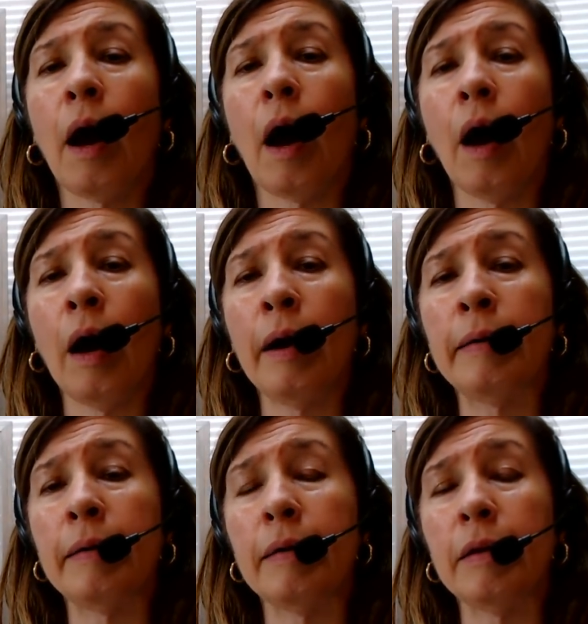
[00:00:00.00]
uh,
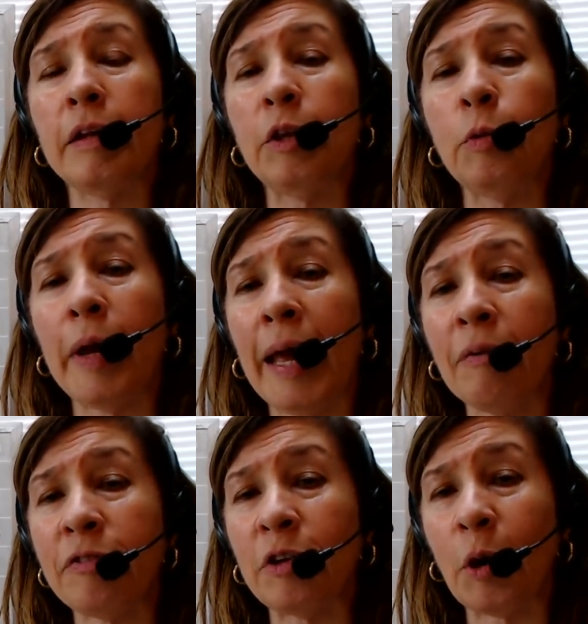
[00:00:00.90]
you
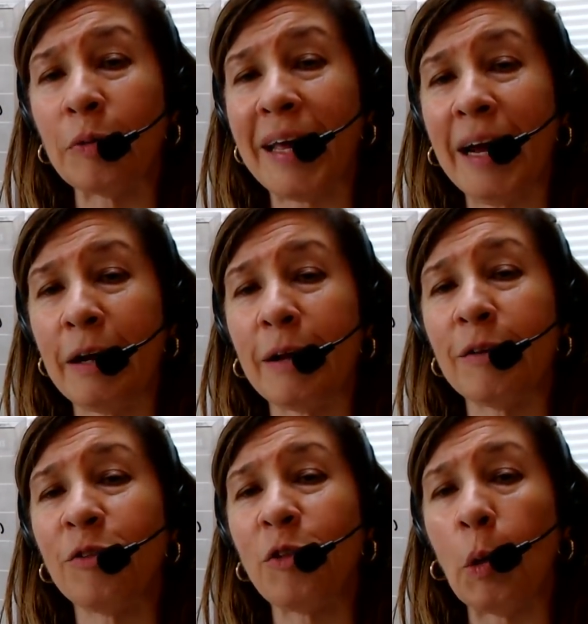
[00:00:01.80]
have to know that
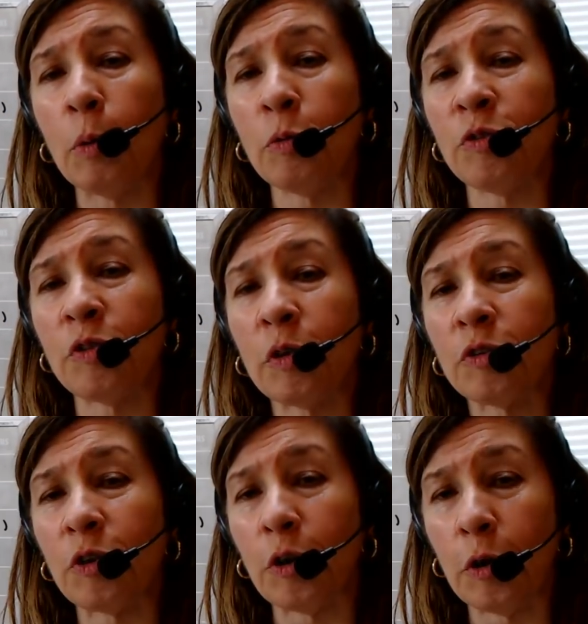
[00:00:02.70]
those
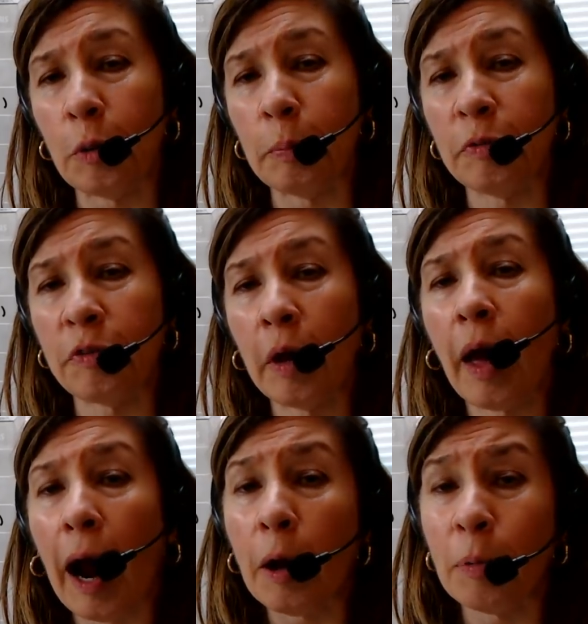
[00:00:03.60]
terms
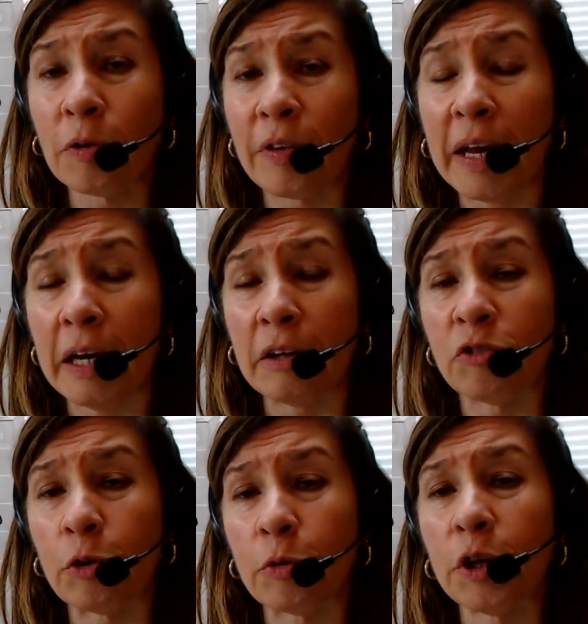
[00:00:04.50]
are pertaining
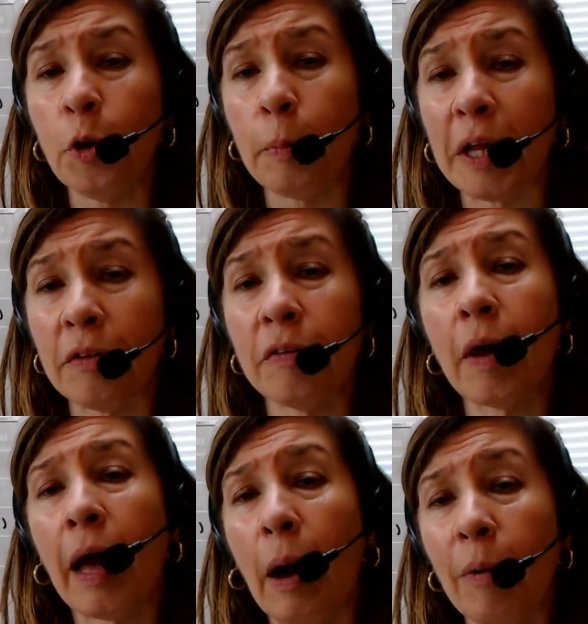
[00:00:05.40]
to humans.
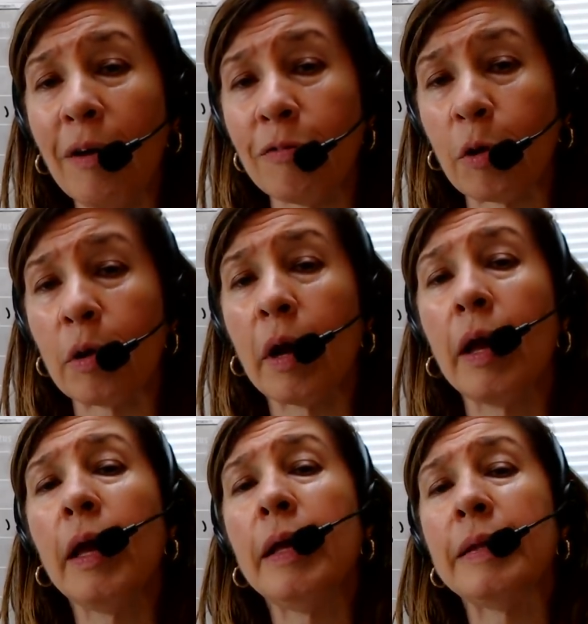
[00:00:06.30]
However,
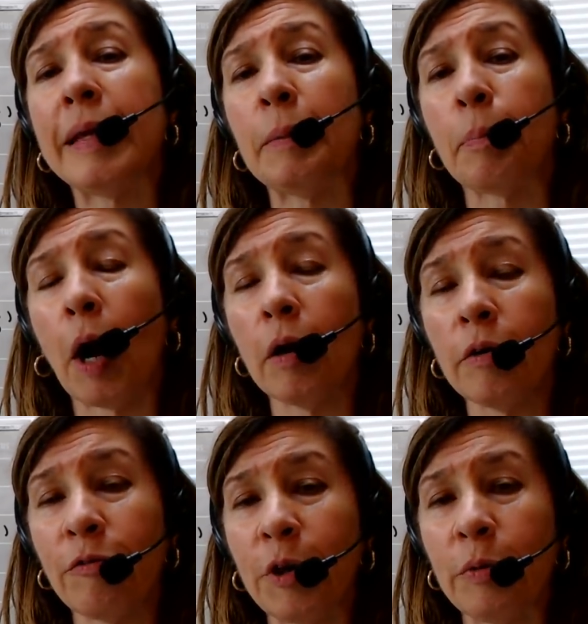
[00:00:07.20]
the part
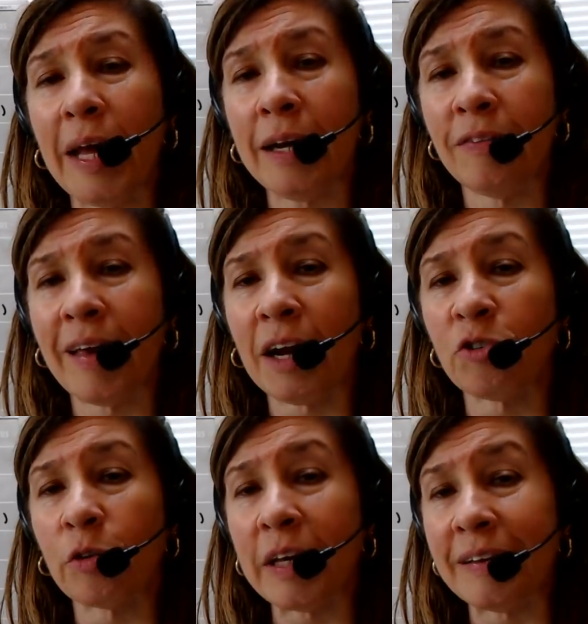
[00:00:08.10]
of you that is
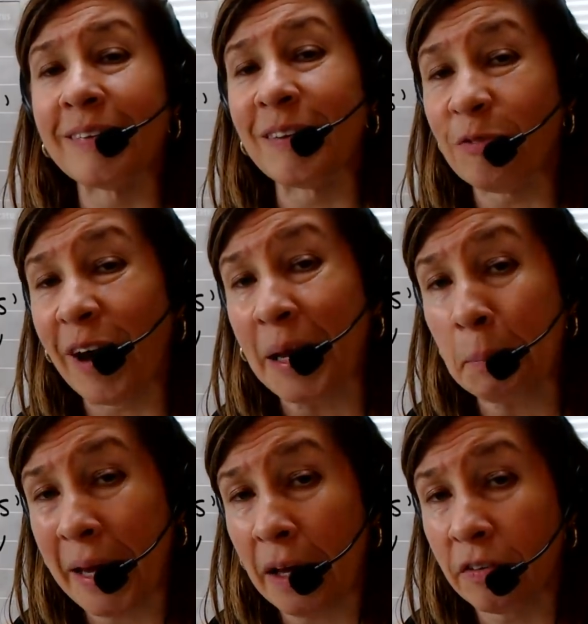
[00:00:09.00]
actually divine
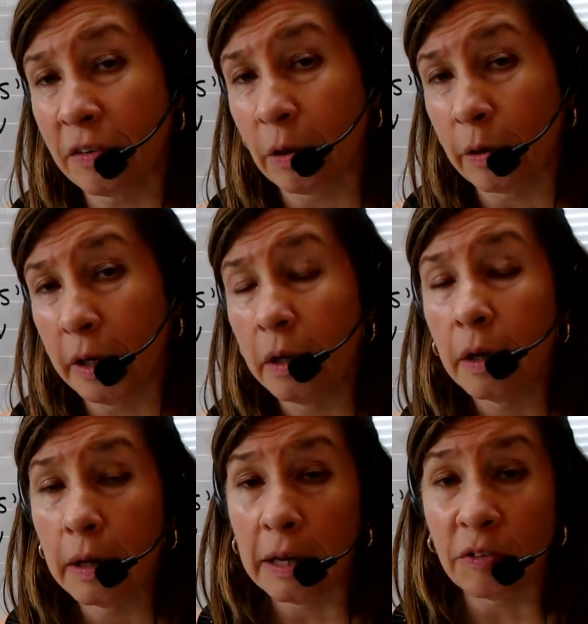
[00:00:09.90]
masculine
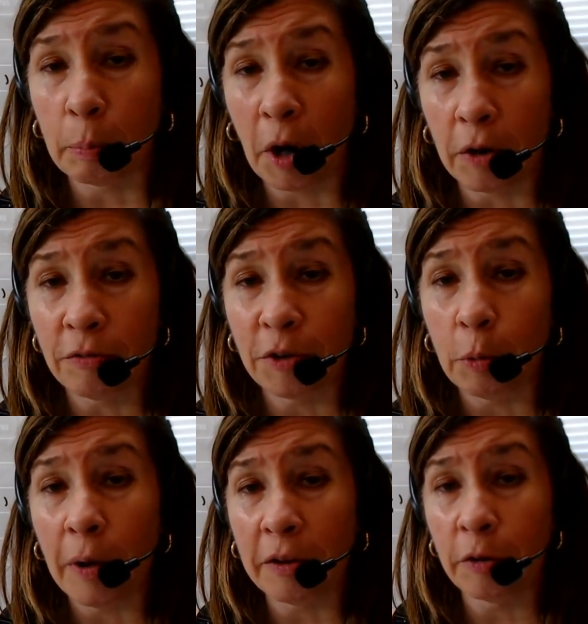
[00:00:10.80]
is a part of you,
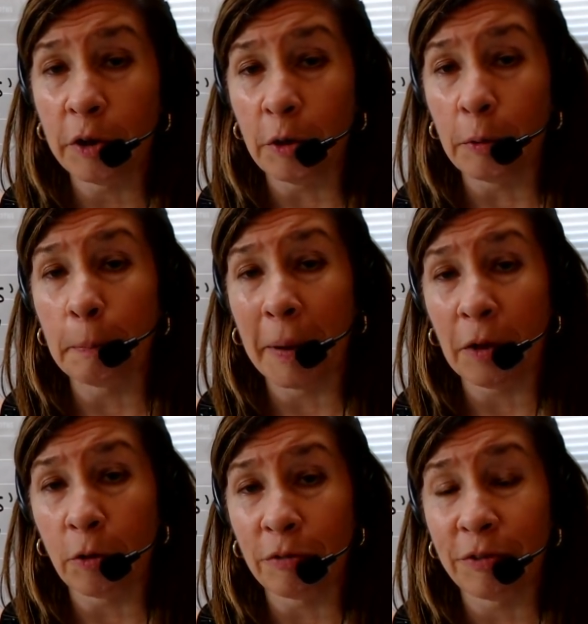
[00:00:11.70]
whether you're
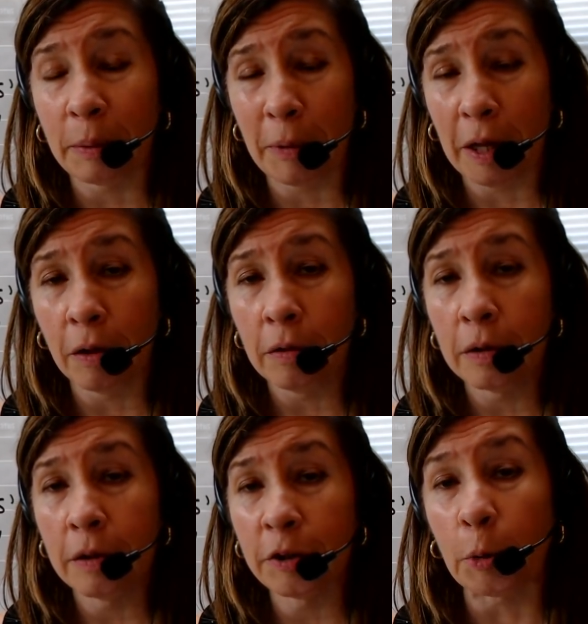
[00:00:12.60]
male or female,
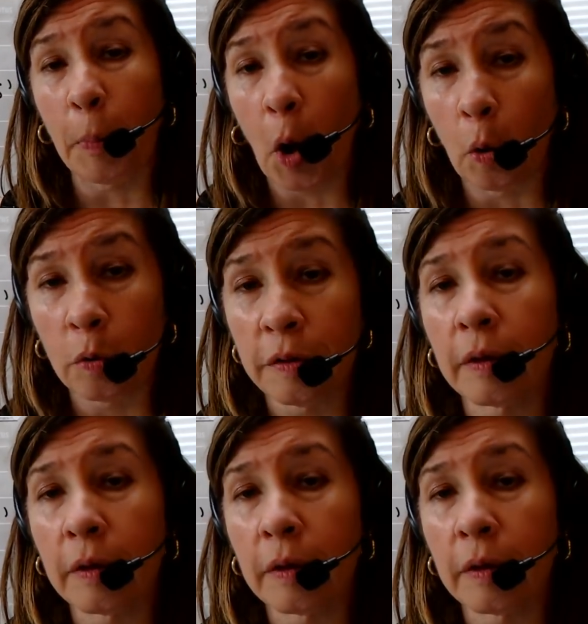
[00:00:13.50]
you're both.